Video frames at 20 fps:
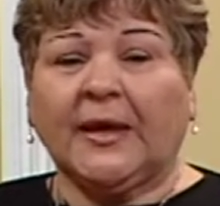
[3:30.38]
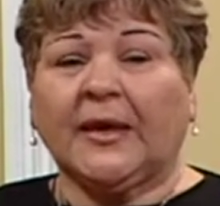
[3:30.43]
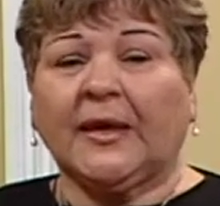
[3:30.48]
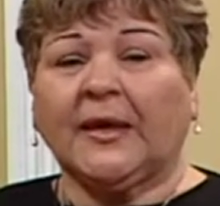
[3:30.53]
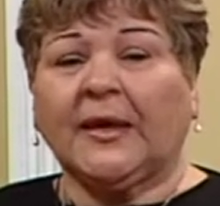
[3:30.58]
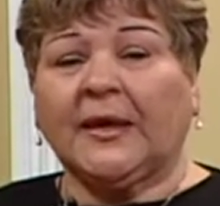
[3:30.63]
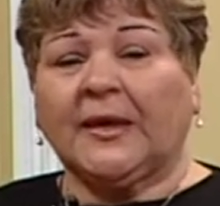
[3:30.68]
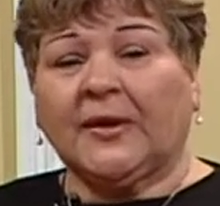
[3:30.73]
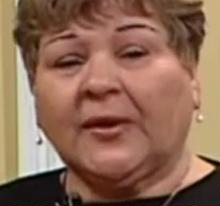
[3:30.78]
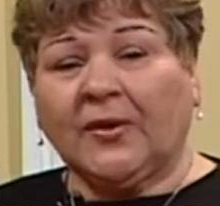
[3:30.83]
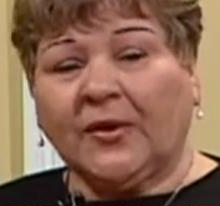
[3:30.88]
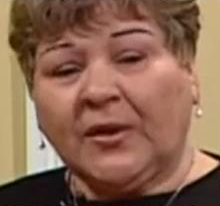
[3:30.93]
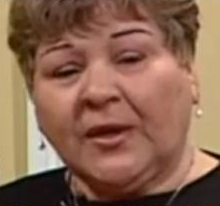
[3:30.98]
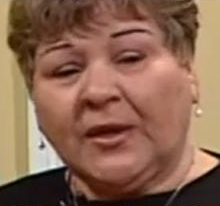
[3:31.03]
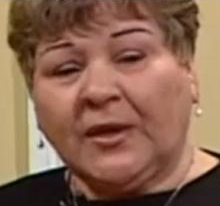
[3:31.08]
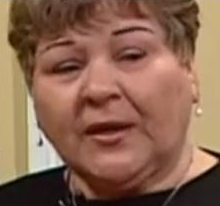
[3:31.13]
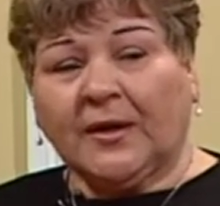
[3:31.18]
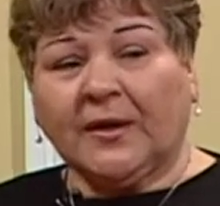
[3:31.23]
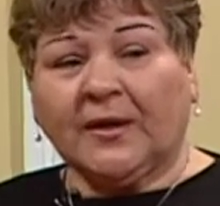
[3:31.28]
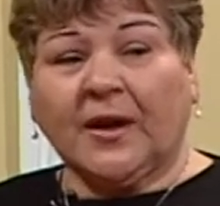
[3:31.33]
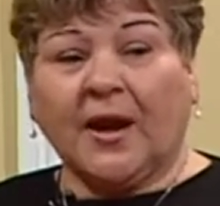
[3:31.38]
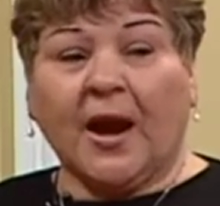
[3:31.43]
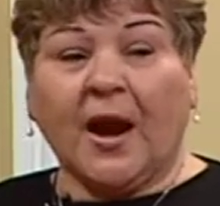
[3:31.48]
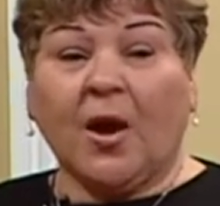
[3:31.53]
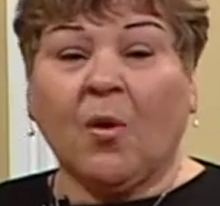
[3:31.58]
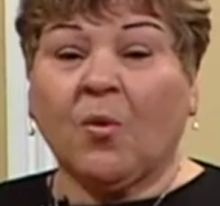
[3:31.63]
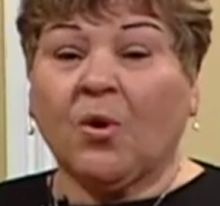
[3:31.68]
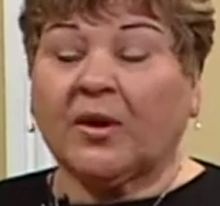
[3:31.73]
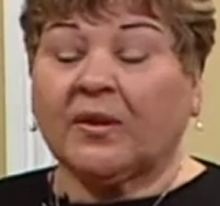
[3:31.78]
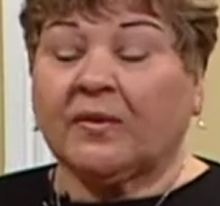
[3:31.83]
in here
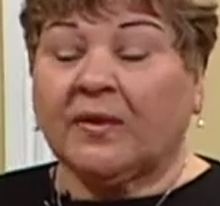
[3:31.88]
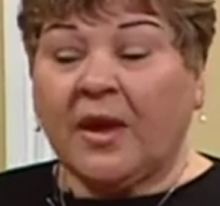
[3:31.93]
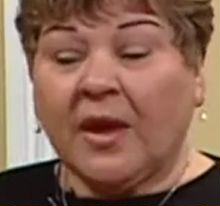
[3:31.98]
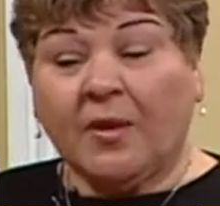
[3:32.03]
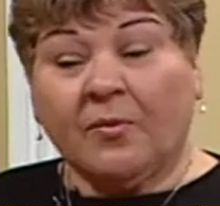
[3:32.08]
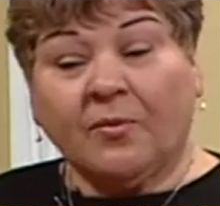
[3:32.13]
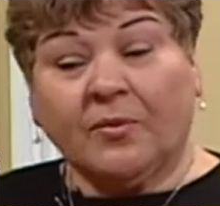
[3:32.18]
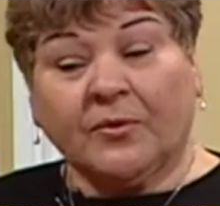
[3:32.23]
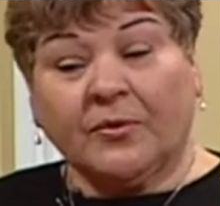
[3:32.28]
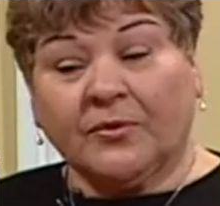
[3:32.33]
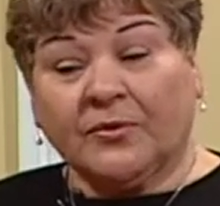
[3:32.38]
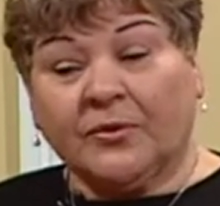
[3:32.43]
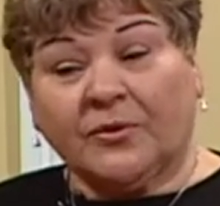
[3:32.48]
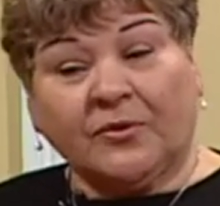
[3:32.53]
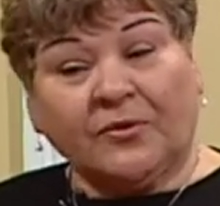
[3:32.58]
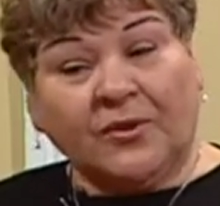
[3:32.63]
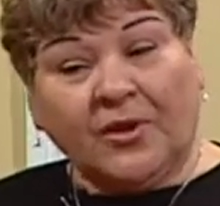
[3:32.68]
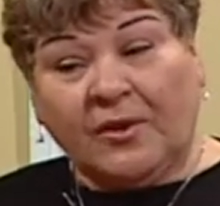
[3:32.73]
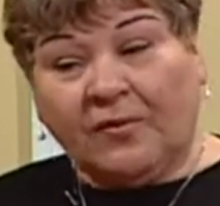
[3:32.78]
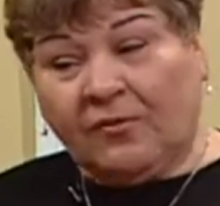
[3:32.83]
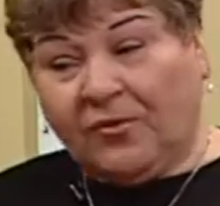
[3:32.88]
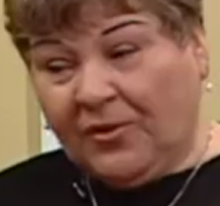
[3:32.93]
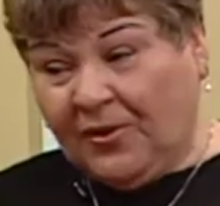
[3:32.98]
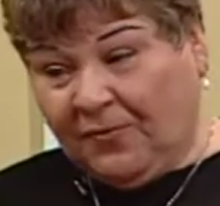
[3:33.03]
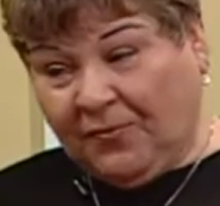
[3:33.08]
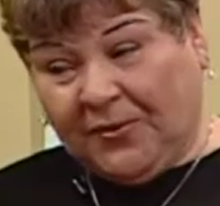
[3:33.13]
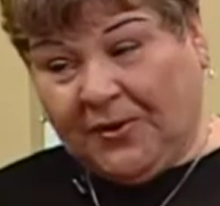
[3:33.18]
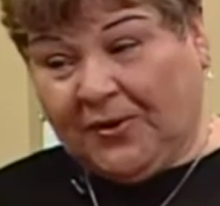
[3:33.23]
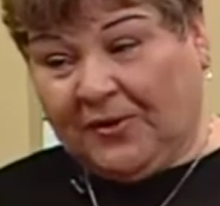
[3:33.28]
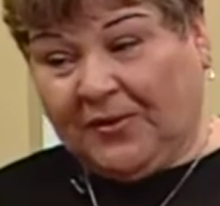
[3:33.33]
our neighbors think
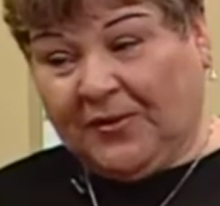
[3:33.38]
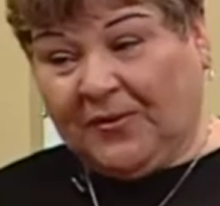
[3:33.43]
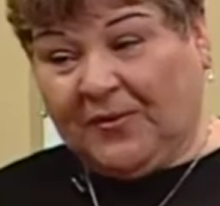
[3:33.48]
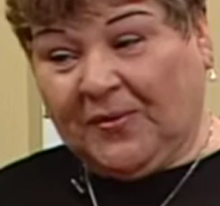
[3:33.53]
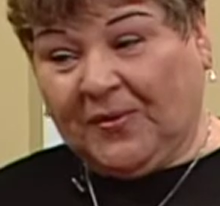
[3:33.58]
different.